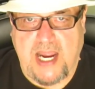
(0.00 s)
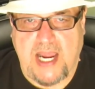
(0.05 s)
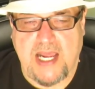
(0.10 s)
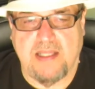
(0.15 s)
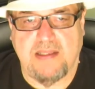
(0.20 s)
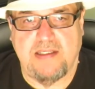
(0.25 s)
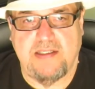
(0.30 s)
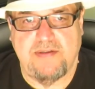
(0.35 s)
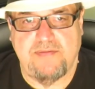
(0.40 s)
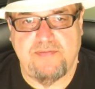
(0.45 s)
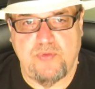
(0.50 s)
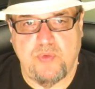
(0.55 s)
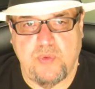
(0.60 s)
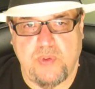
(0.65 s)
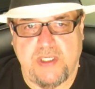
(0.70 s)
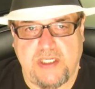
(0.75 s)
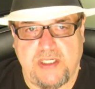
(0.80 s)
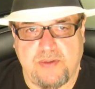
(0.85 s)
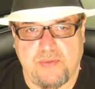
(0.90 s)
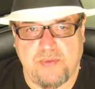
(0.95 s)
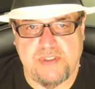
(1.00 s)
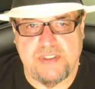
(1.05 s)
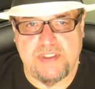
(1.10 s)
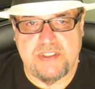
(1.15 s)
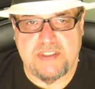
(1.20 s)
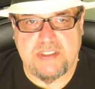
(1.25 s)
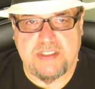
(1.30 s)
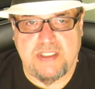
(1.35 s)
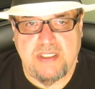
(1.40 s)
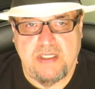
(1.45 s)
I lived when it
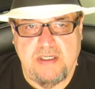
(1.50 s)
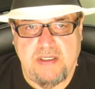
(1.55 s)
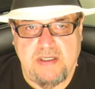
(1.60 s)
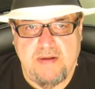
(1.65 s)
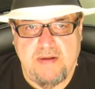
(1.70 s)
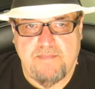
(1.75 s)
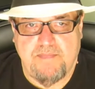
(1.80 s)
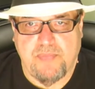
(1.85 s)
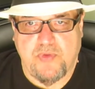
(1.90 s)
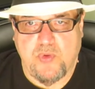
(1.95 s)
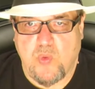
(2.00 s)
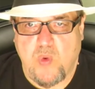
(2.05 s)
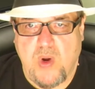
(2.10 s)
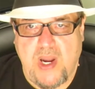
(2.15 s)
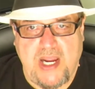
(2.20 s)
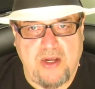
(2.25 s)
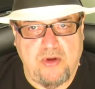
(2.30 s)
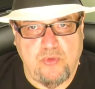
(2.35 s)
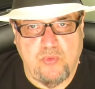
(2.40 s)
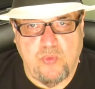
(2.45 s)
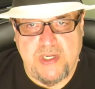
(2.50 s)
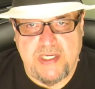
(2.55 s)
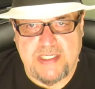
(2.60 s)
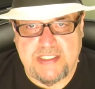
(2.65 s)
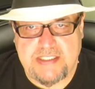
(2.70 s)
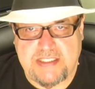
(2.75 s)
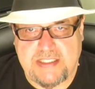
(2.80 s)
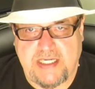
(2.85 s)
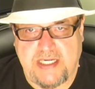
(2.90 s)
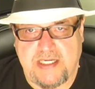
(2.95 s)
was the Wild
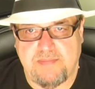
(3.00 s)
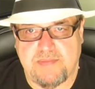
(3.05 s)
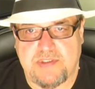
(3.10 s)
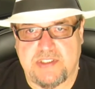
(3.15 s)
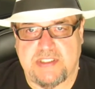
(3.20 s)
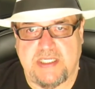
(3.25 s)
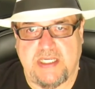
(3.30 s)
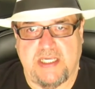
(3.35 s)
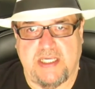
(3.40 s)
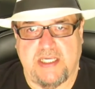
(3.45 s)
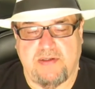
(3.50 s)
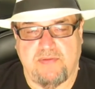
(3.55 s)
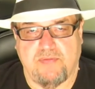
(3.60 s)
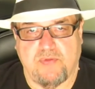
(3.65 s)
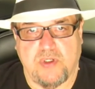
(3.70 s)
West times 10,